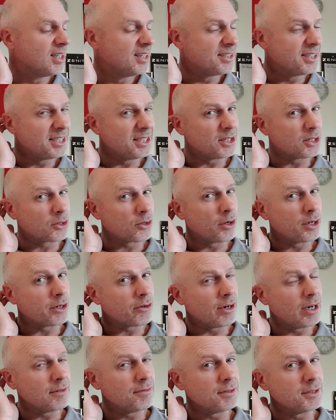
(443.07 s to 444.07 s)
They did a
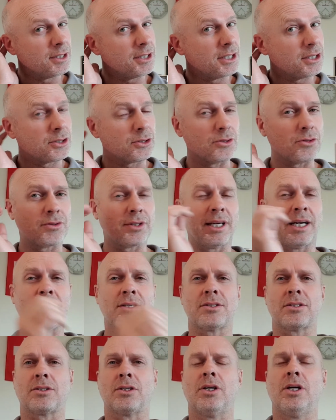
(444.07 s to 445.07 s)
chronograph in the year
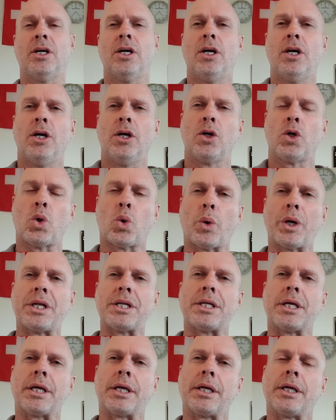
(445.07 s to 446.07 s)
2000.
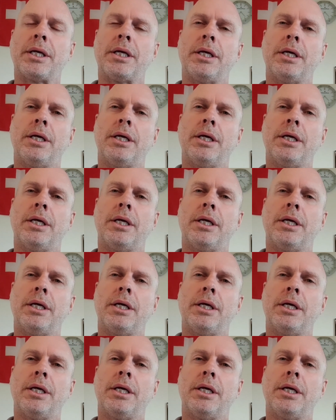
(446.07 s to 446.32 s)
Quinting.